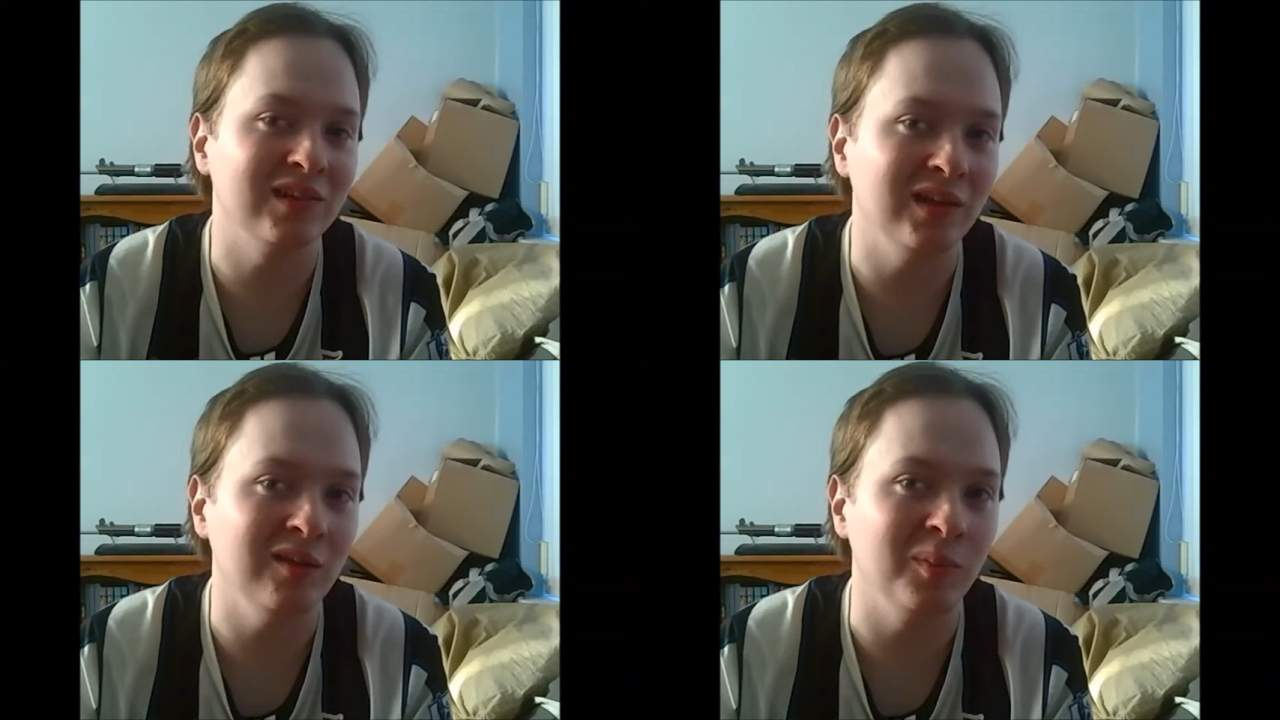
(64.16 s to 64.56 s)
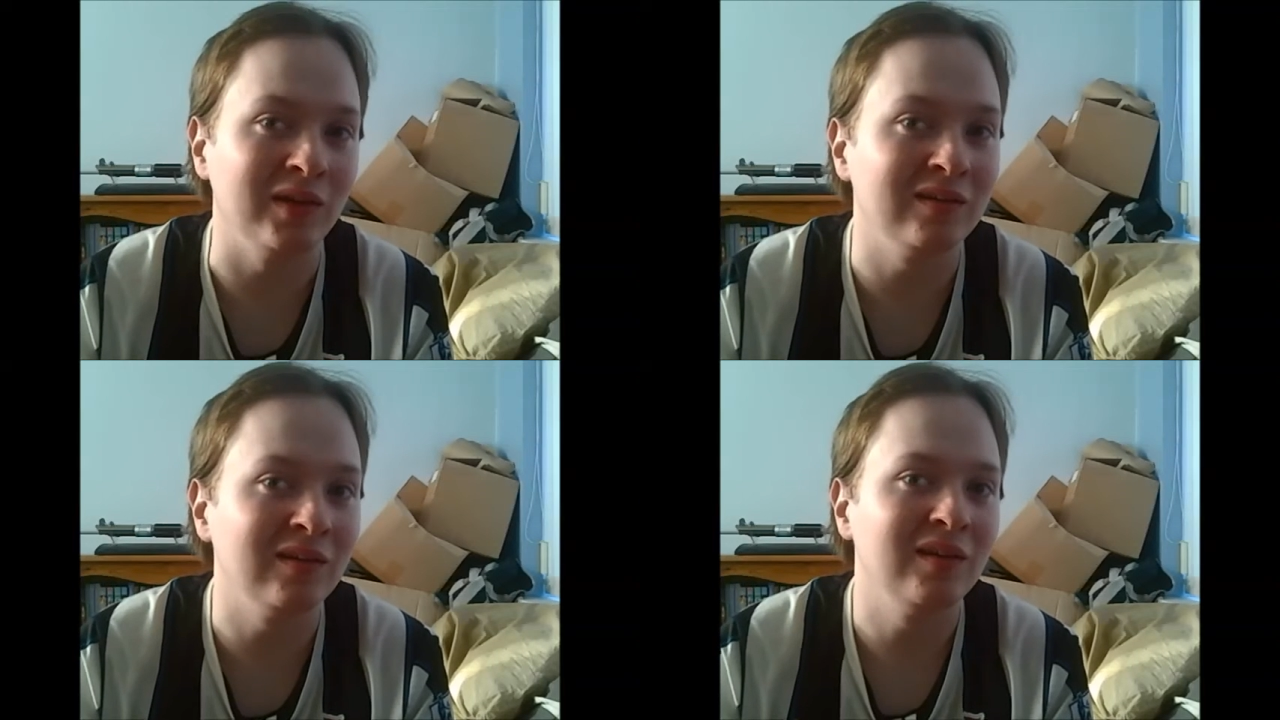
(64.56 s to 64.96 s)
a little
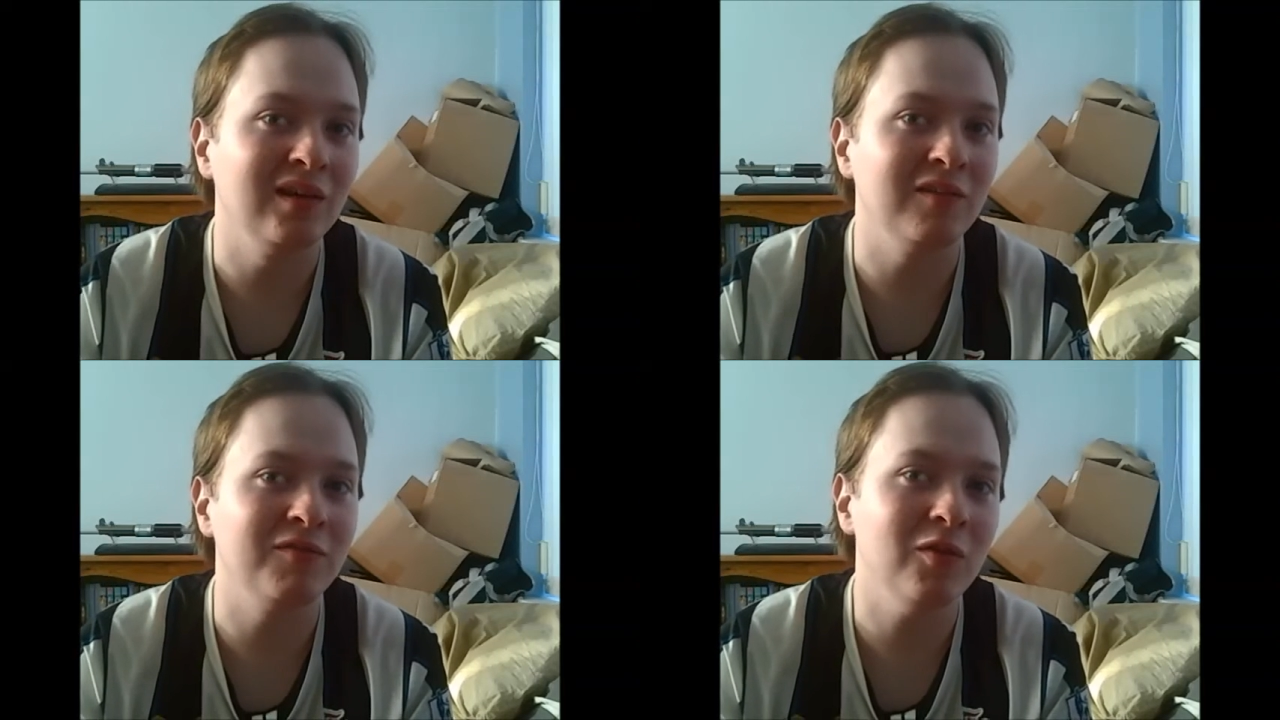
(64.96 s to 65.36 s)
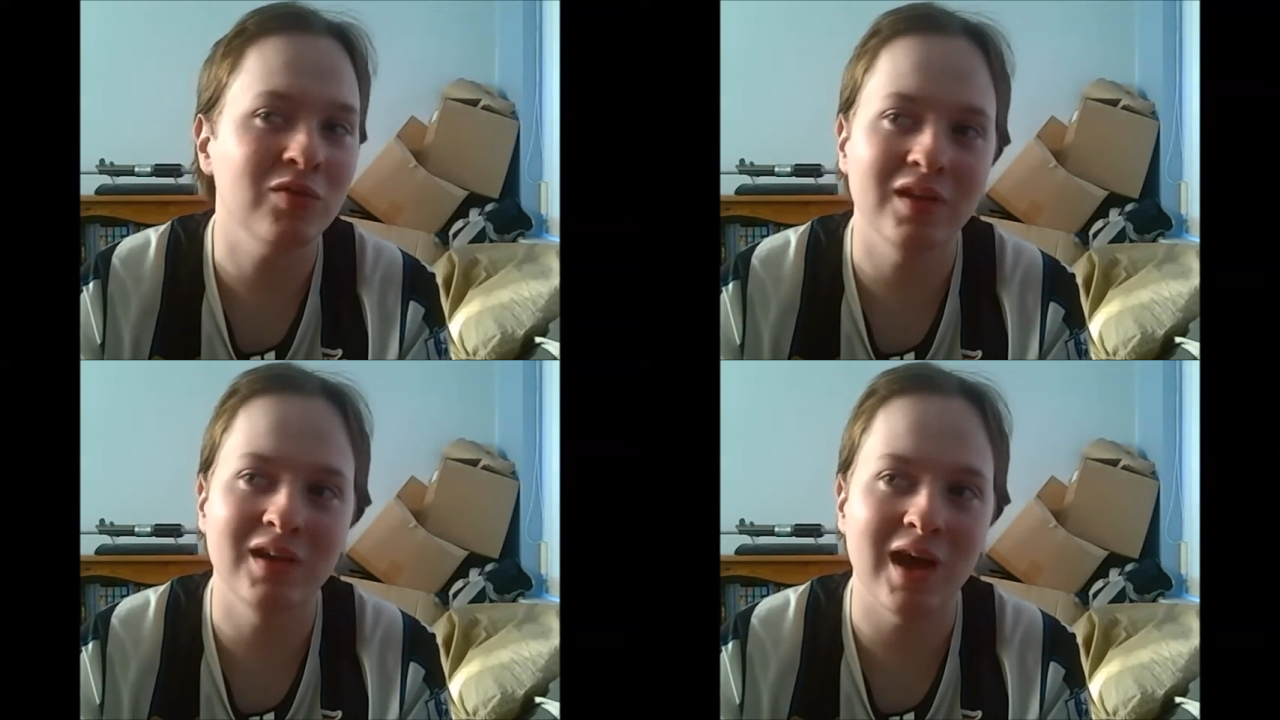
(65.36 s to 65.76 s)
bit. If you
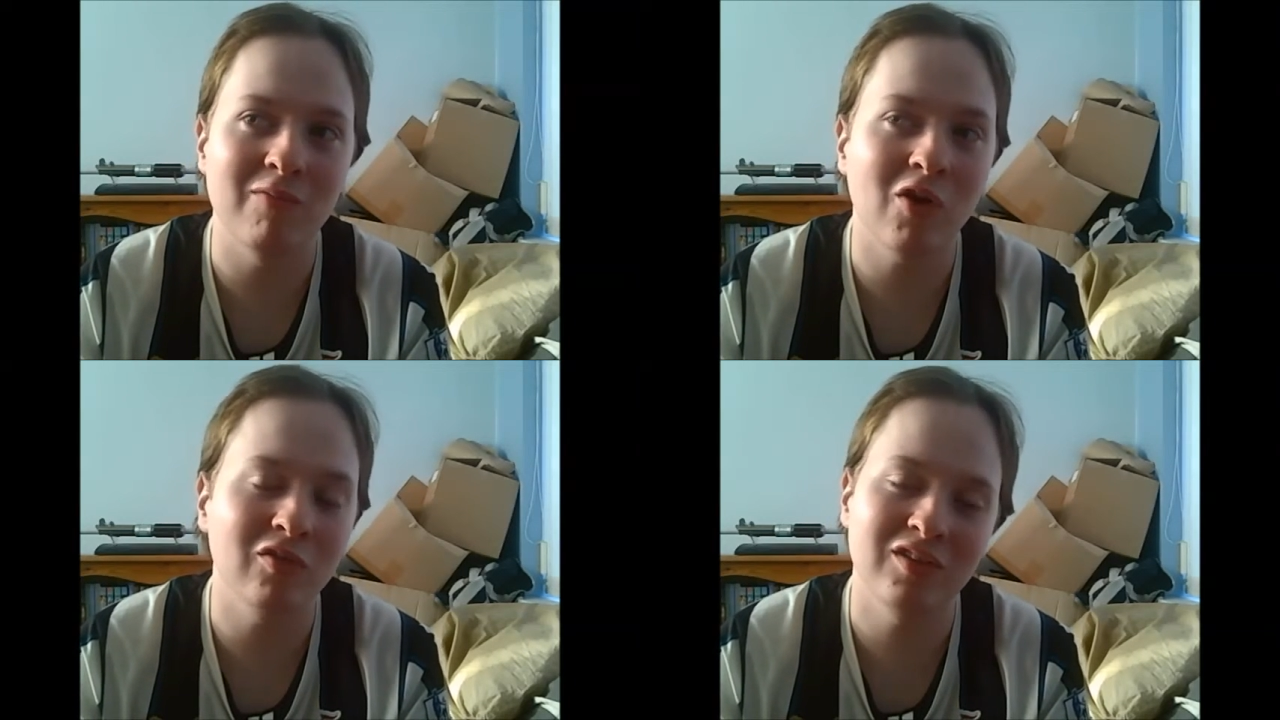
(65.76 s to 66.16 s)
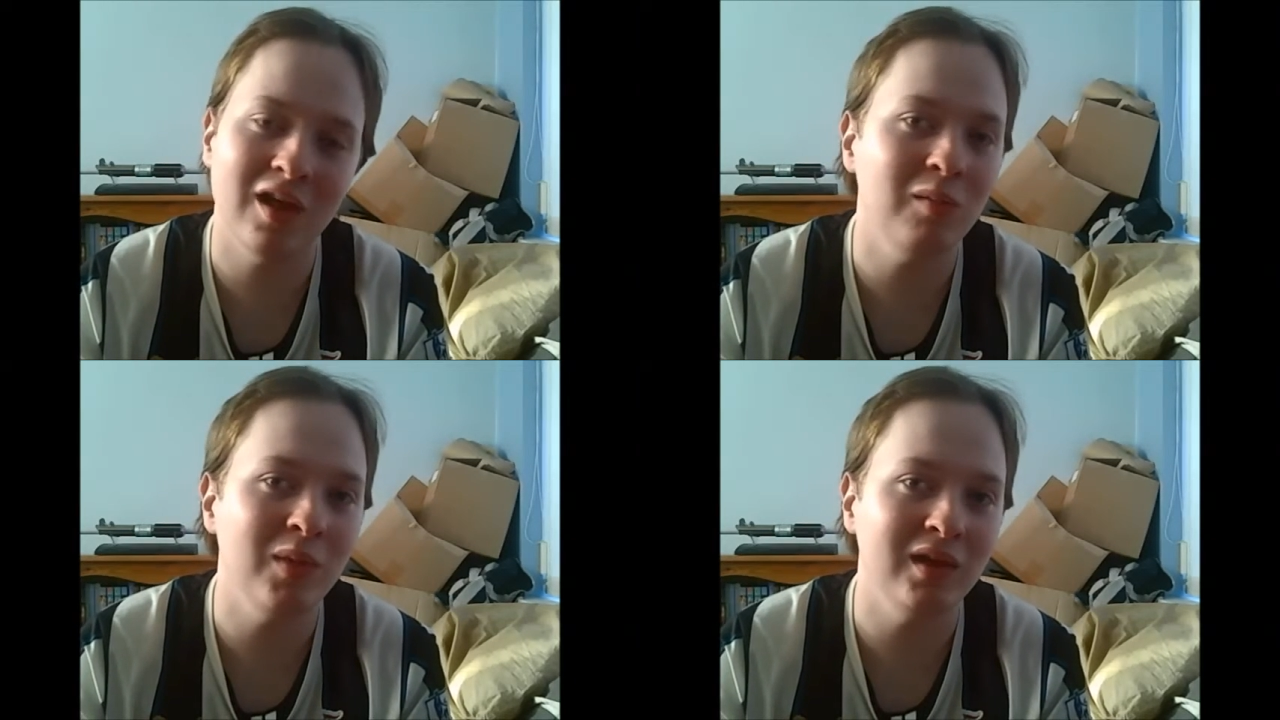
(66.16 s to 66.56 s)
think I'm wrong,
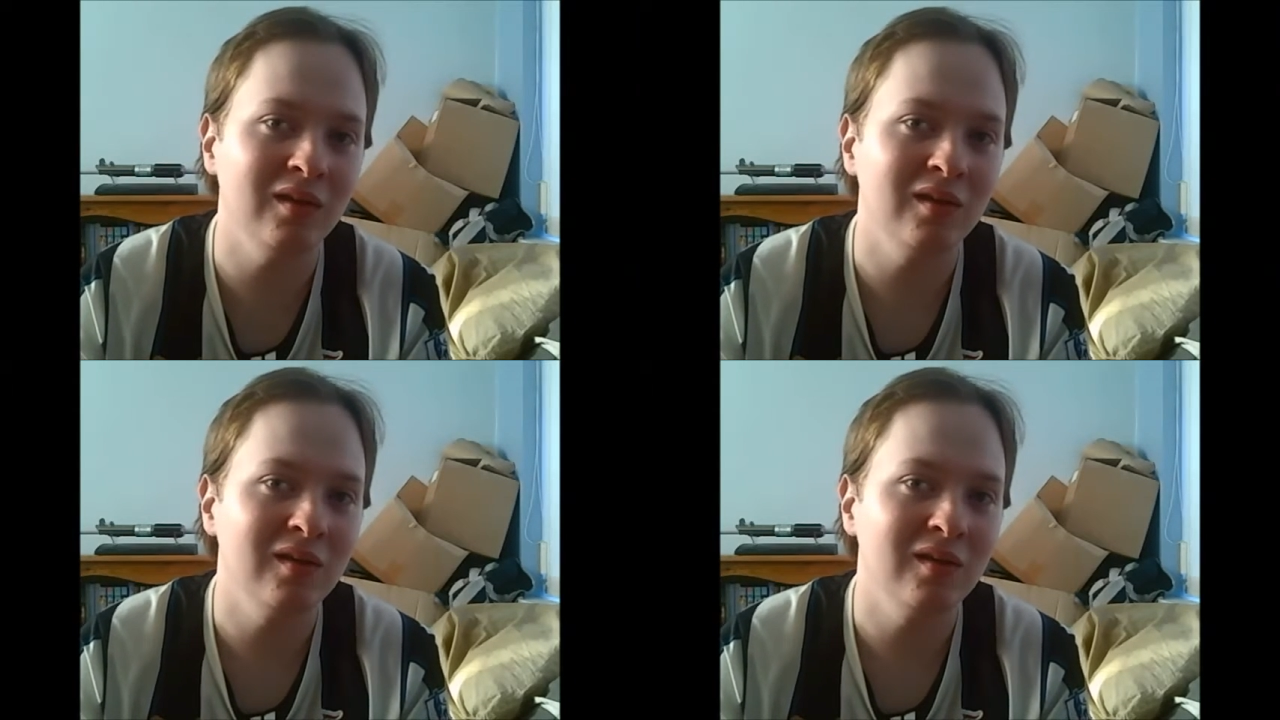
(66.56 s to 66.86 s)
tell me.